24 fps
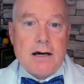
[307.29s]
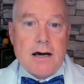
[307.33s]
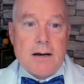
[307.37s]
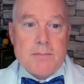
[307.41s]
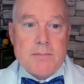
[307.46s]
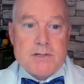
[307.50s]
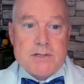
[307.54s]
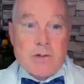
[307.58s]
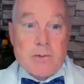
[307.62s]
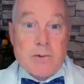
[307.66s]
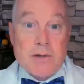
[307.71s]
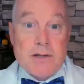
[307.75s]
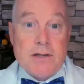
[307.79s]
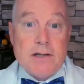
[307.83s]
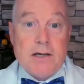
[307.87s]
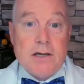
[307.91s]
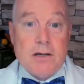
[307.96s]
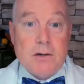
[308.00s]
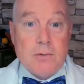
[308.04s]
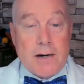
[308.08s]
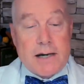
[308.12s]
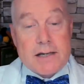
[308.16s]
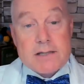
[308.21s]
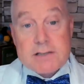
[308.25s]
Um, so in
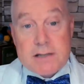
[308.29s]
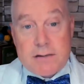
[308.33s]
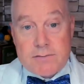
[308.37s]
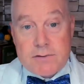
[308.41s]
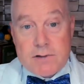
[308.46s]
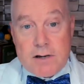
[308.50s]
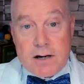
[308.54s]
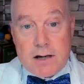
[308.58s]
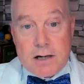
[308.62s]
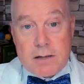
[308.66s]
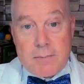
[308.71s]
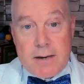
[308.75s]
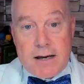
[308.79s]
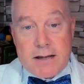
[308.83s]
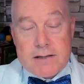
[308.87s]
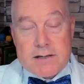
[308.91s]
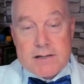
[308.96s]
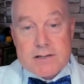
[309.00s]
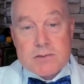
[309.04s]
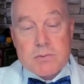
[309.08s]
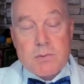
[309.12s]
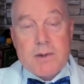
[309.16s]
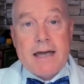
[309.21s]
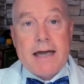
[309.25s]
the US, I've talked
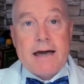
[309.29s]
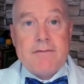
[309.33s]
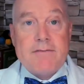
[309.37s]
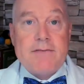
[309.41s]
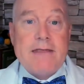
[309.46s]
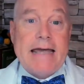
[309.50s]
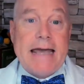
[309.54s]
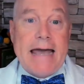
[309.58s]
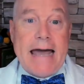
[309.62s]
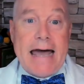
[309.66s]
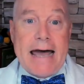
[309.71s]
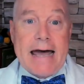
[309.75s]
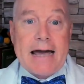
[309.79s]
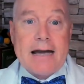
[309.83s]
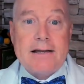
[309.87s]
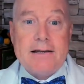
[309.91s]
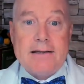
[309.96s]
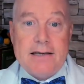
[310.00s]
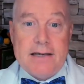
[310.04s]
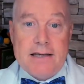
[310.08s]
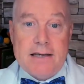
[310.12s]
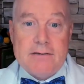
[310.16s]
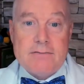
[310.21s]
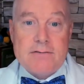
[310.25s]
about this, we have the
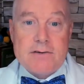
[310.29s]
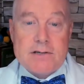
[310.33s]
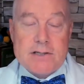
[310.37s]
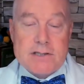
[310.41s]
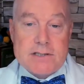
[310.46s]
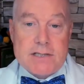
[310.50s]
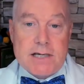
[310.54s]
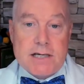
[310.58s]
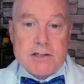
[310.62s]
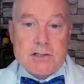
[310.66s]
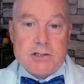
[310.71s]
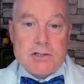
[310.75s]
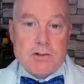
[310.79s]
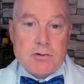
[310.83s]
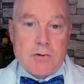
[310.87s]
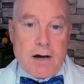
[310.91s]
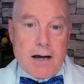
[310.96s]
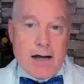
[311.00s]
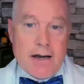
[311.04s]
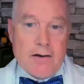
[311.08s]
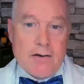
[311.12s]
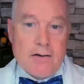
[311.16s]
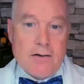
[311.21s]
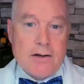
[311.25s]
ACTIV-6
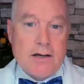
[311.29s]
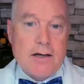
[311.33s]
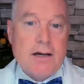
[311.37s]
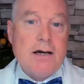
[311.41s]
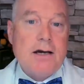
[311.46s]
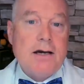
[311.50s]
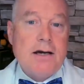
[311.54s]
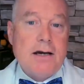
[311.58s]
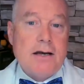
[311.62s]
trial.